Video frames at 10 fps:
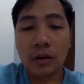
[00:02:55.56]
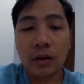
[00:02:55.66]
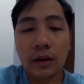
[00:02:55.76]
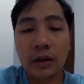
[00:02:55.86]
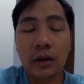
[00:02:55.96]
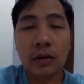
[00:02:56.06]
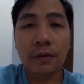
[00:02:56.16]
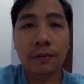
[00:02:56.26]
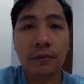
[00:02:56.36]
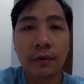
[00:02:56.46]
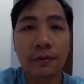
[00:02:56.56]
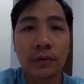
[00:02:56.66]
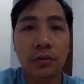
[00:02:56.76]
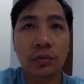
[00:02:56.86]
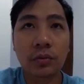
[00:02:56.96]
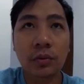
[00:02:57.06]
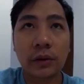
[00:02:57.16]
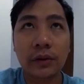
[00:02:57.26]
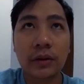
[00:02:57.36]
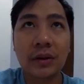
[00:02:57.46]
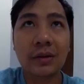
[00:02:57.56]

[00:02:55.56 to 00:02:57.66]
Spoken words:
I think if you would